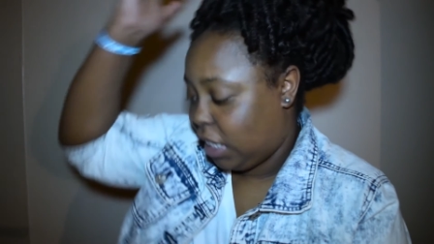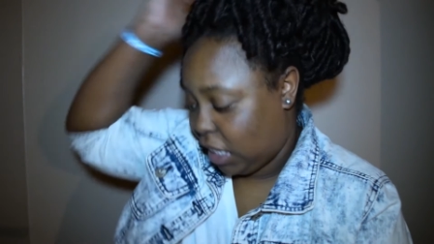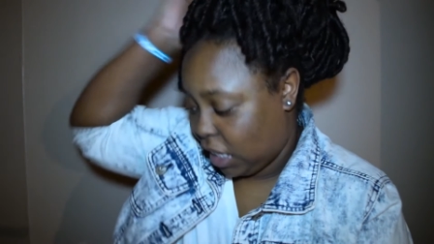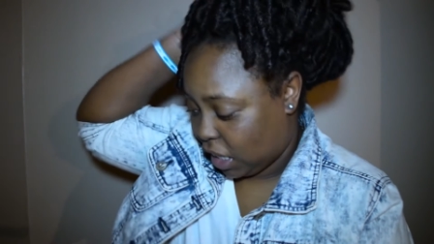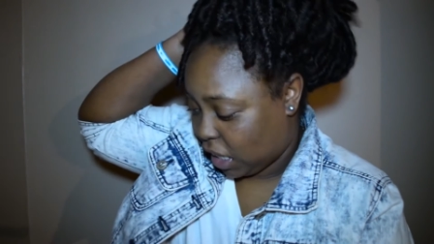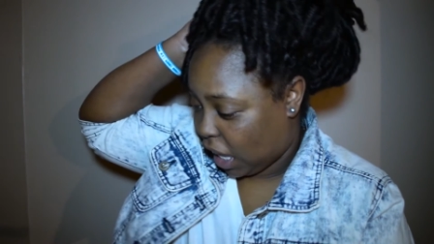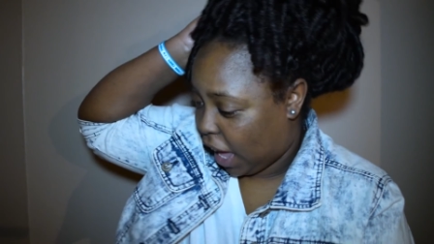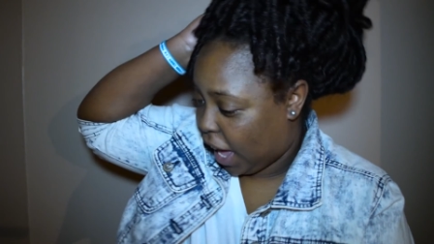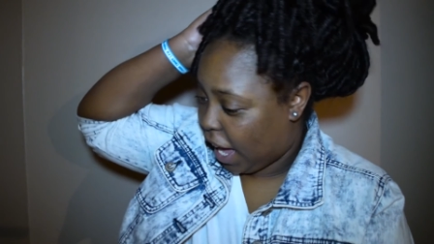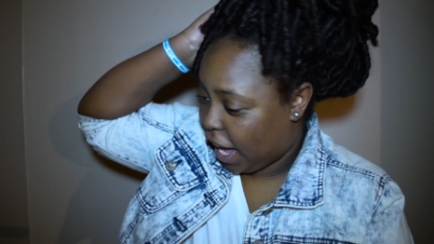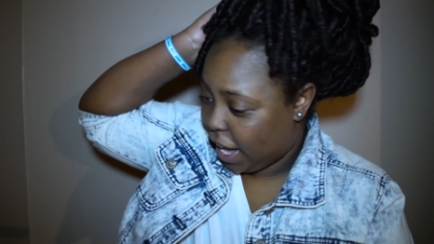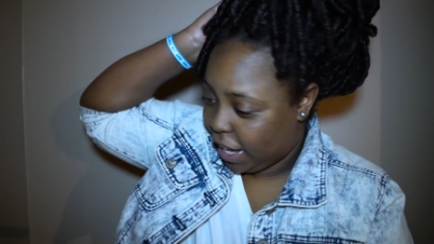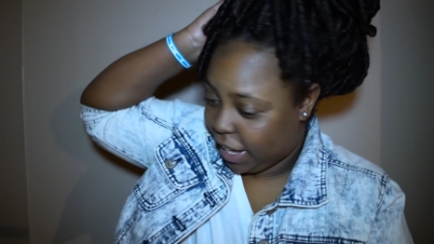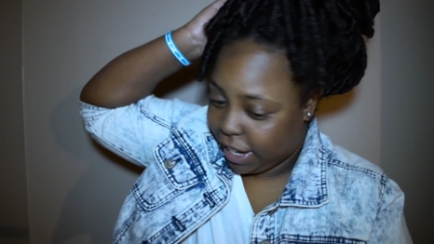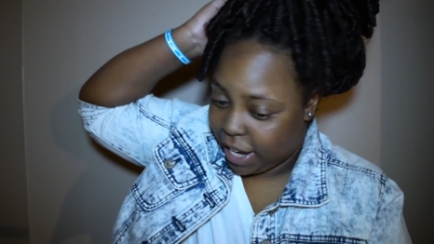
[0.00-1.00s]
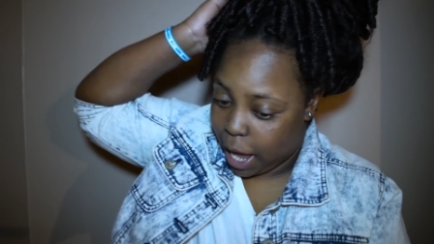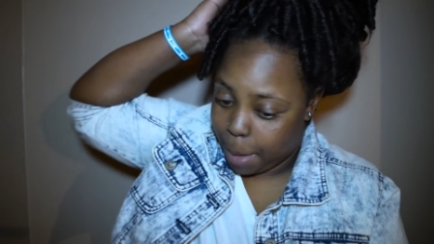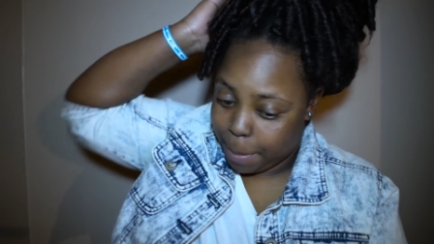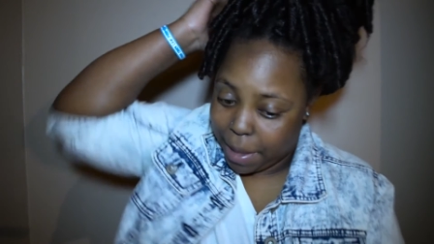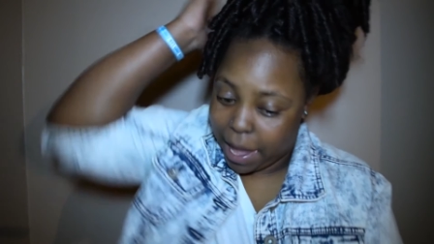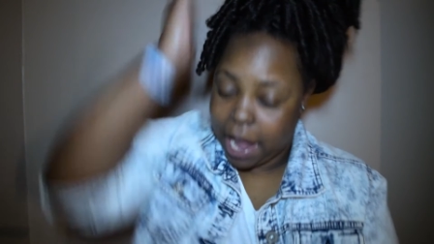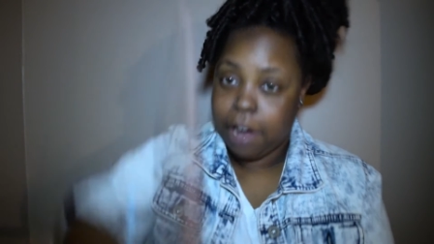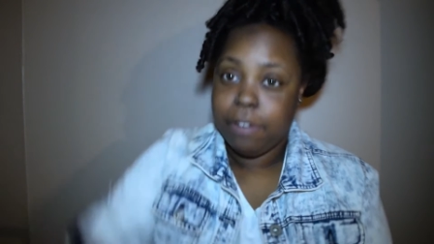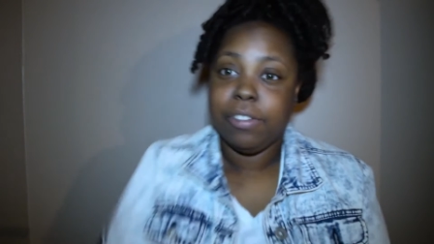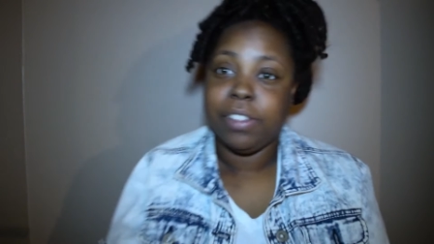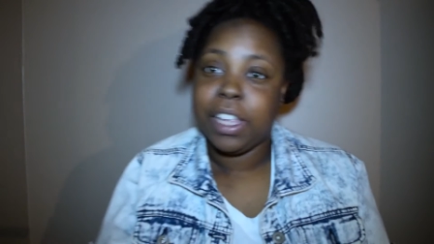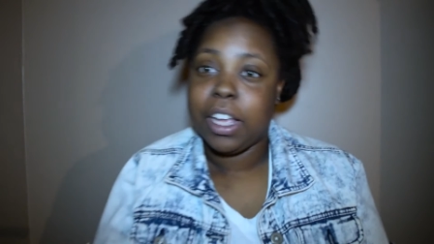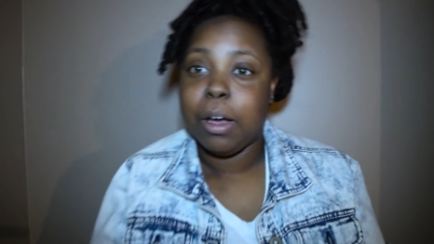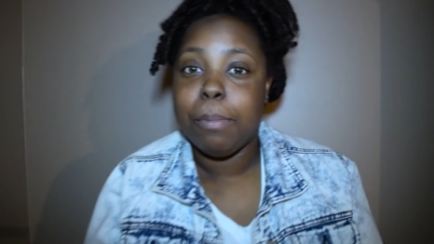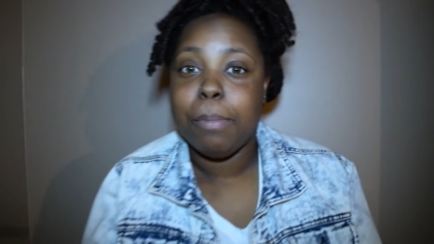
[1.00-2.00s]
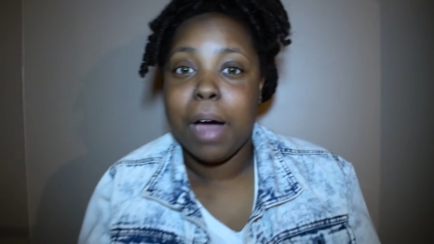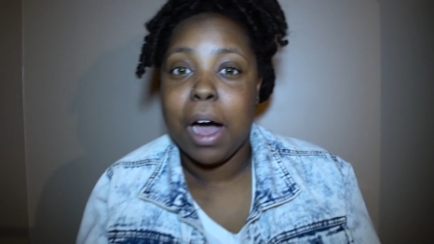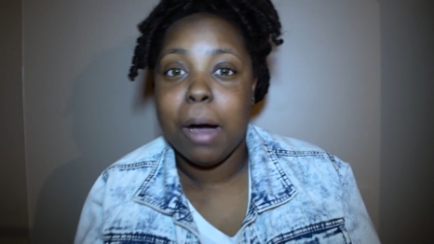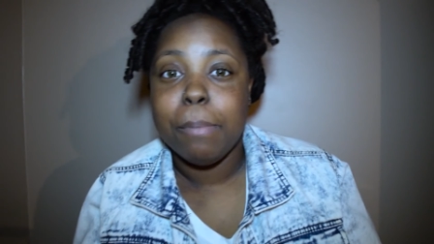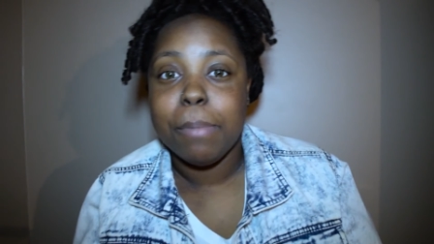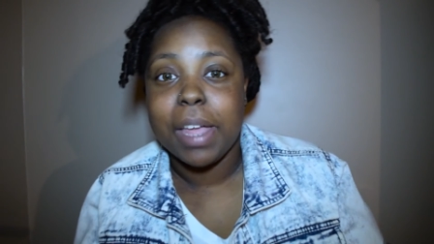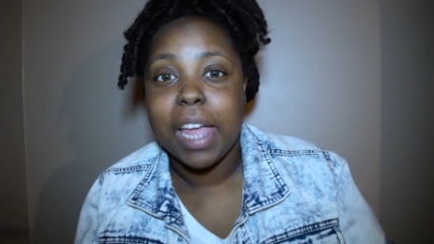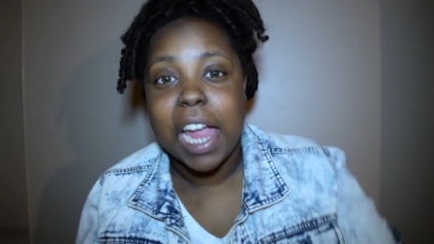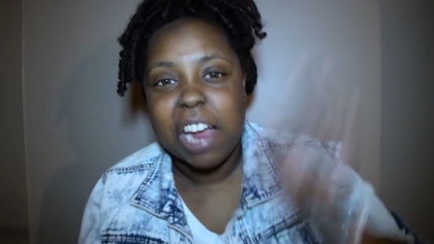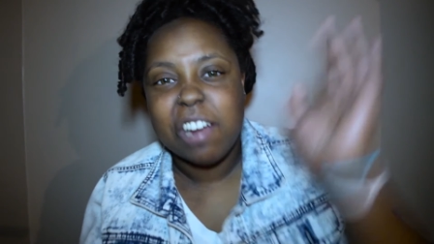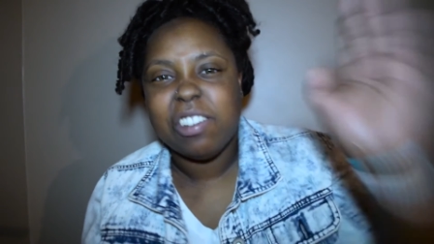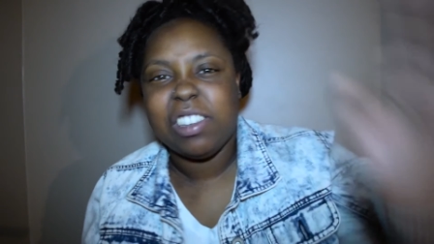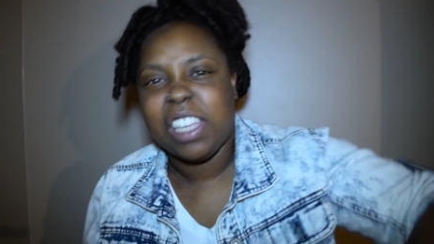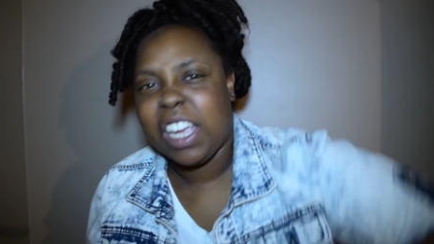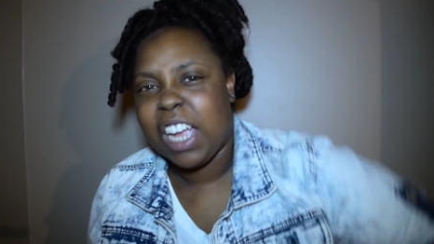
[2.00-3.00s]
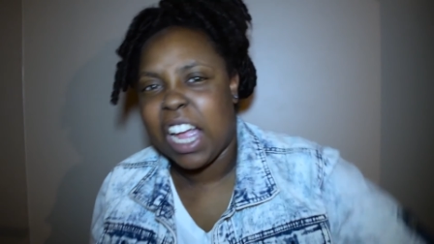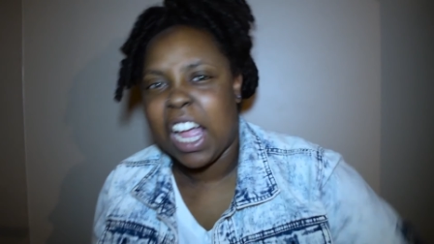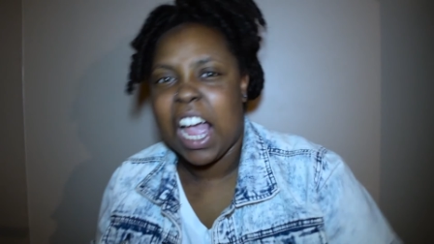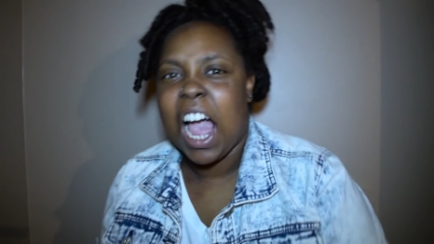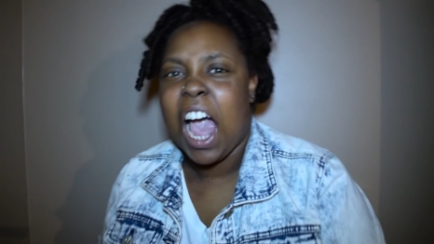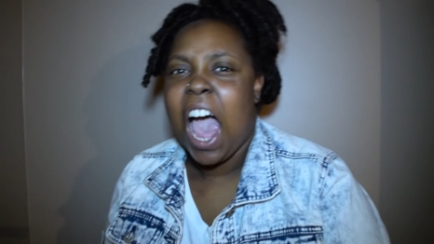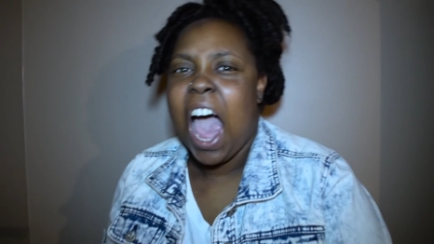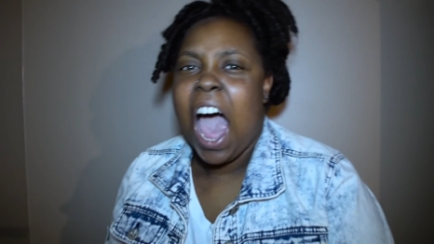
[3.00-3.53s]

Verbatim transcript: just like name everything about me, everything